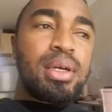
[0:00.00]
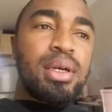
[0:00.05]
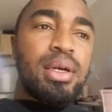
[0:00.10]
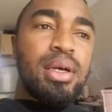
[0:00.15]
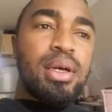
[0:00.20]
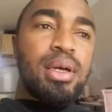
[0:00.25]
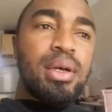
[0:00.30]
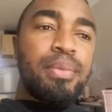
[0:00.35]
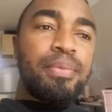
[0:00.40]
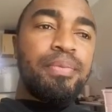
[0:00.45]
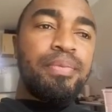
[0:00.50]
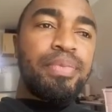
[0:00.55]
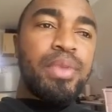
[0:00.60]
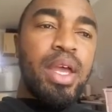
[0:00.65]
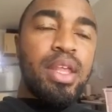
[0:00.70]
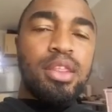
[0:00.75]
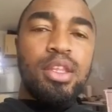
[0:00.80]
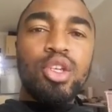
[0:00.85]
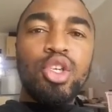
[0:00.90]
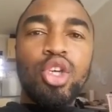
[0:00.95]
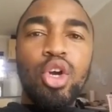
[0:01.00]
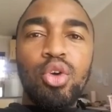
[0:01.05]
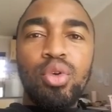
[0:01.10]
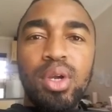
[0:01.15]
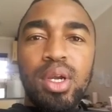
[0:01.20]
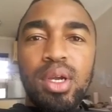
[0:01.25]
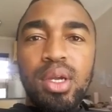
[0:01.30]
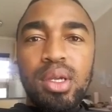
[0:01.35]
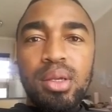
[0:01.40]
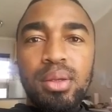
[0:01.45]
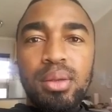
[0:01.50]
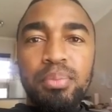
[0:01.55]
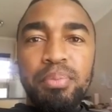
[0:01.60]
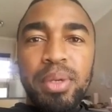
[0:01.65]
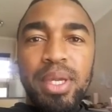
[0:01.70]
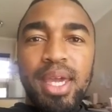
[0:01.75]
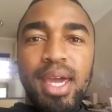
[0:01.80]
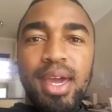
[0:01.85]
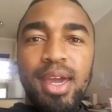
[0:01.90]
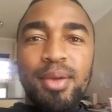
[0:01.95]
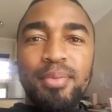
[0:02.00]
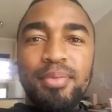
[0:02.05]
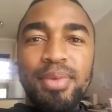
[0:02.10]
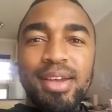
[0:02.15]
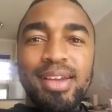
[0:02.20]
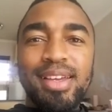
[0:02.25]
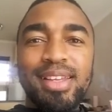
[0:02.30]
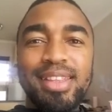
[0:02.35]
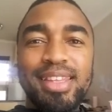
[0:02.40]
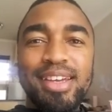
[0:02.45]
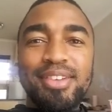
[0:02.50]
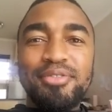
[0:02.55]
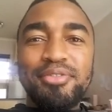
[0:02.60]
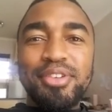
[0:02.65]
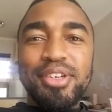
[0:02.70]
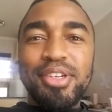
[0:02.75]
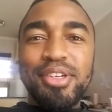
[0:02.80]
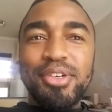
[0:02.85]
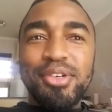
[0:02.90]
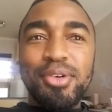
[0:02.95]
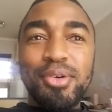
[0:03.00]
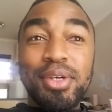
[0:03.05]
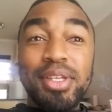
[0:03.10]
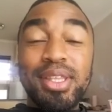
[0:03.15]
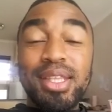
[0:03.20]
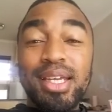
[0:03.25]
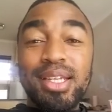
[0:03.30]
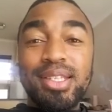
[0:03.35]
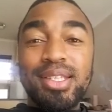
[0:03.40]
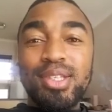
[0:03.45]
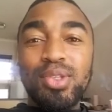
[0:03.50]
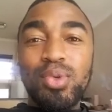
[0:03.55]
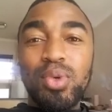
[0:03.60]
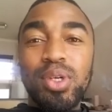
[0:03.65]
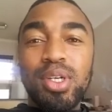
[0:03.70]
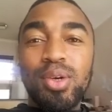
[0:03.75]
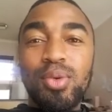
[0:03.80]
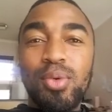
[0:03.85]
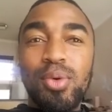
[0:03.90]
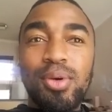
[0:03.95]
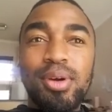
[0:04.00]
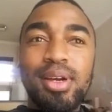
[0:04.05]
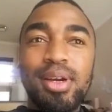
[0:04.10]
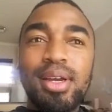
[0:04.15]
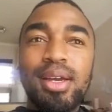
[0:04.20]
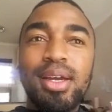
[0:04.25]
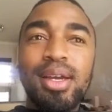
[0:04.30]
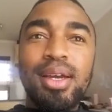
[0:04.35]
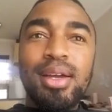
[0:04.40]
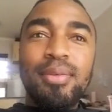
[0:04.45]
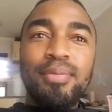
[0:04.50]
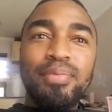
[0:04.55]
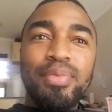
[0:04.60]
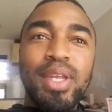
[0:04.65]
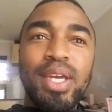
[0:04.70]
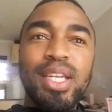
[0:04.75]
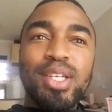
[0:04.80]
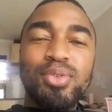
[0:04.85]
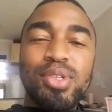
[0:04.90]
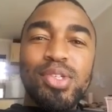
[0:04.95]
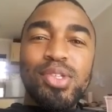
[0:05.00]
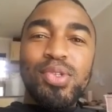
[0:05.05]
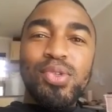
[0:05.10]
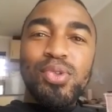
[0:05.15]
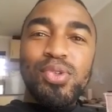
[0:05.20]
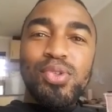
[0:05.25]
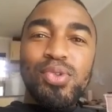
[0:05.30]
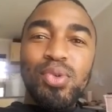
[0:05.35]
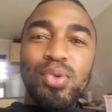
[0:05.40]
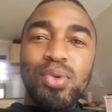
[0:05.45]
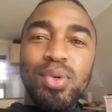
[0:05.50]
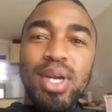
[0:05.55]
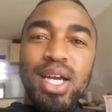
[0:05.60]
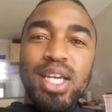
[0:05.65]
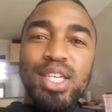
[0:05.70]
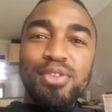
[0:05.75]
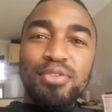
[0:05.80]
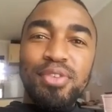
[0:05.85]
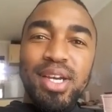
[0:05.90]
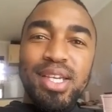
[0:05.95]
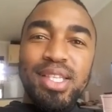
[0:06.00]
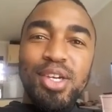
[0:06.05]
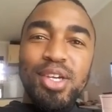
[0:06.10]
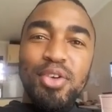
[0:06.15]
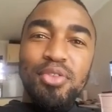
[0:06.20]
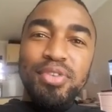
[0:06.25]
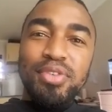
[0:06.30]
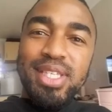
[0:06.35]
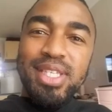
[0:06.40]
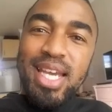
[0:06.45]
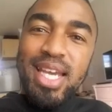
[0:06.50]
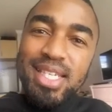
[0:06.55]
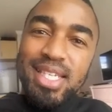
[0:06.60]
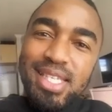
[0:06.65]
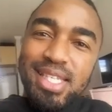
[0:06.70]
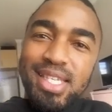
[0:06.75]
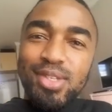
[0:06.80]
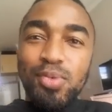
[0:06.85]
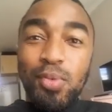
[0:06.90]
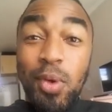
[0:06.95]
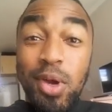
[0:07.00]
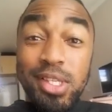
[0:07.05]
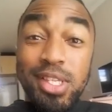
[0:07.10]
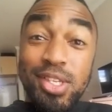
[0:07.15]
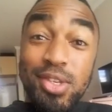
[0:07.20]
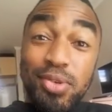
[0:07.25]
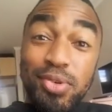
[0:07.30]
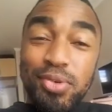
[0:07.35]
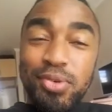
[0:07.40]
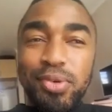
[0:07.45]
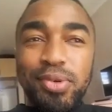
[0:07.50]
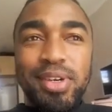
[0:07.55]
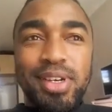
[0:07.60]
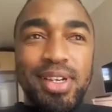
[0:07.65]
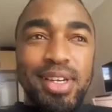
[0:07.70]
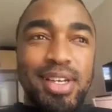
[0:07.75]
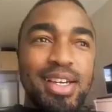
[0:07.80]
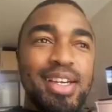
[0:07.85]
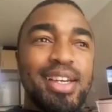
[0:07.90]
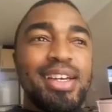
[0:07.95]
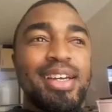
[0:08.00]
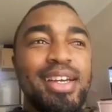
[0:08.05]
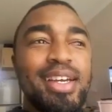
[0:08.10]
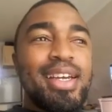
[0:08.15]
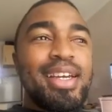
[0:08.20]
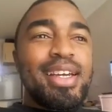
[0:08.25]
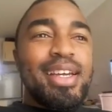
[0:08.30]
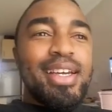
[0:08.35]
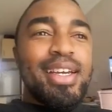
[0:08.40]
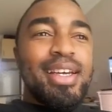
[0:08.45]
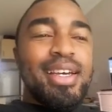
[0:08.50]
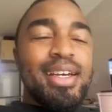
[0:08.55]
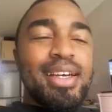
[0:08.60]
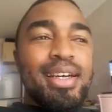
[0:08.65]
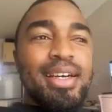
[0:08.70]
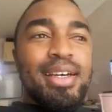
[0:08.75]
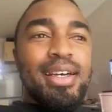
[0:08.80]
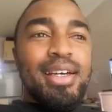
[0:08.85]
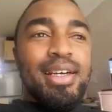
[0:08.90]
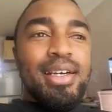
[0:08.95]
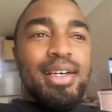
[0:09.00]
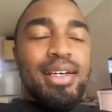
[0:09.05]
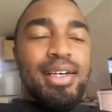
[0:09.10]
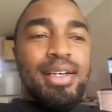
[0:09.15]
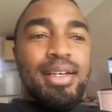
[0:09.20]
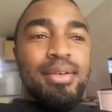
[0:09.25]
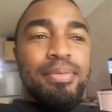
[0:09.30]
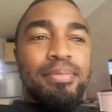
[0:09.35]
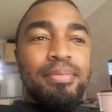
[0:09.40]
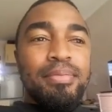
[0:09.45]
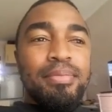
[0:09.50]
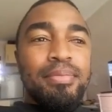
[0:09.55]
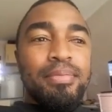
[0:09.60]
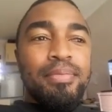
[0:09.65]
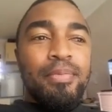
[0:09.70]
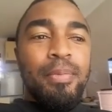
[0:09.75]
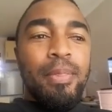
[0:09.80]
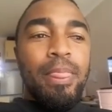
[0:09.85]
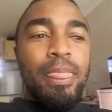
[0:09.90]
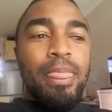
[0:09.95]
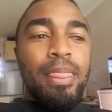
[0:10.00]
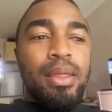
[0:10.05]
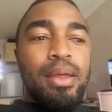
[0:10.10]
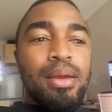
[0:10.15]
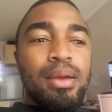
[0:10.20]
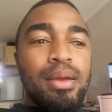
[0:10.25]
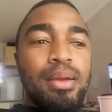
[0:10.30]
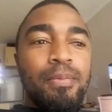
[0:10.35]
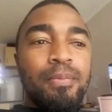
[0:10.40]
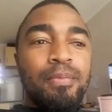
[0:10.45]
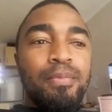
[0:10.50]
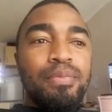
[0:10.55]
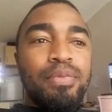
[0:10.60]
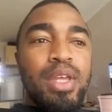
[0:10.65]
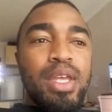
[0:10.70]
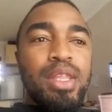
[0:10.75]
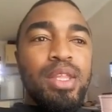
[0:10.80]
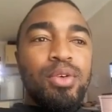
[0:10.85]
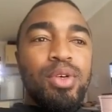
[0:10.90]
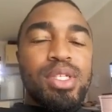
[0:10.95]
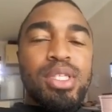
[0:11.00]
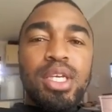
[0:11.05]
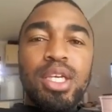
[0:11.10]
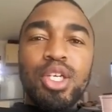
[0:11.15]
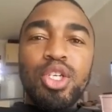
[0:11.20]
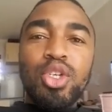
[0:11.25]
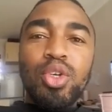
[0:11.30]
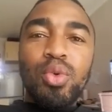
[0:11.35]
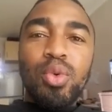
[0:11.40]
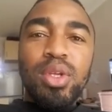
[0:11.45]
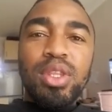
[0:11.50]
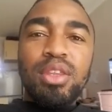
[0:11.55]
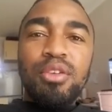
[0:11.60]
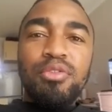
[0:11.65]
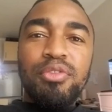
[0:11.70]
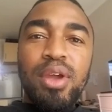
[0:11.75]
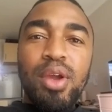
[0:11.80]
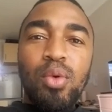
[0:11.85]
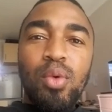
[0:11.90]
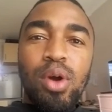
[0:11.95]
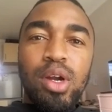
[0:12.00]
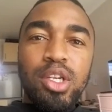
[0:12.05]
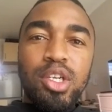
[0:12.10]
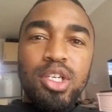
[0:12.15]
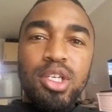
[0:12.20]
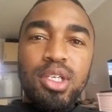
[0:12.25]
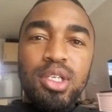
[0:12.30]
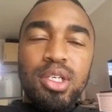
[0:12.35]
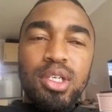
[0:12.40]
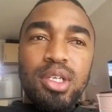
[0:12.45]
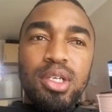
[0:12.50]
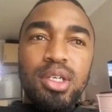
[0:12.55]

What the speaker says: And the joke became in that video or in that Twitter war that it was two Zulu guys fighting over taxis. What's new? Then there was the issue with the fake watch.